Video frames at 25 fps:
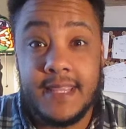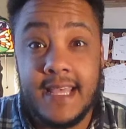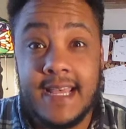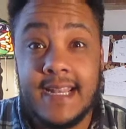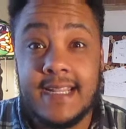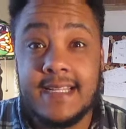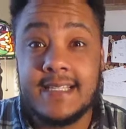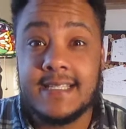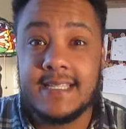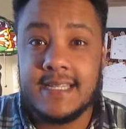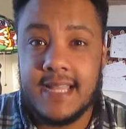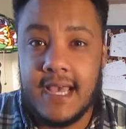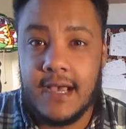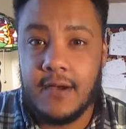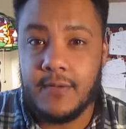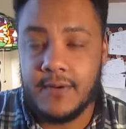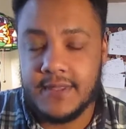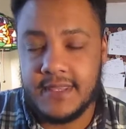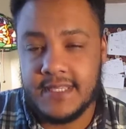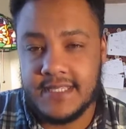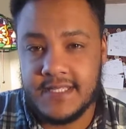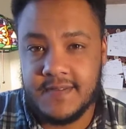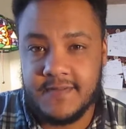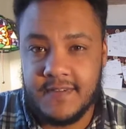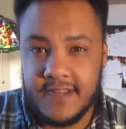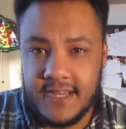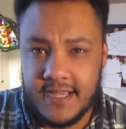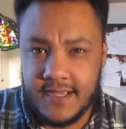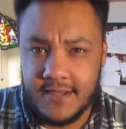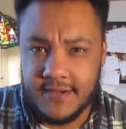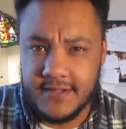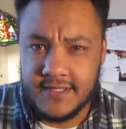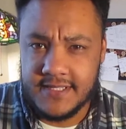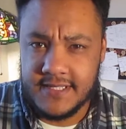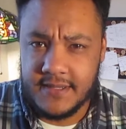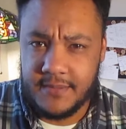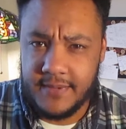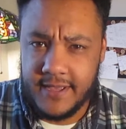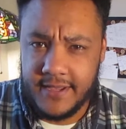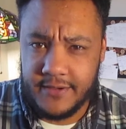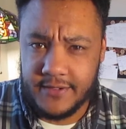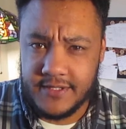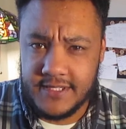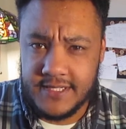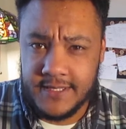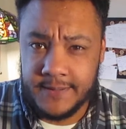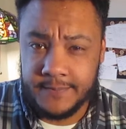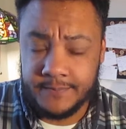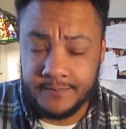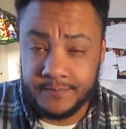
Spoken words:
that is not what this video is about.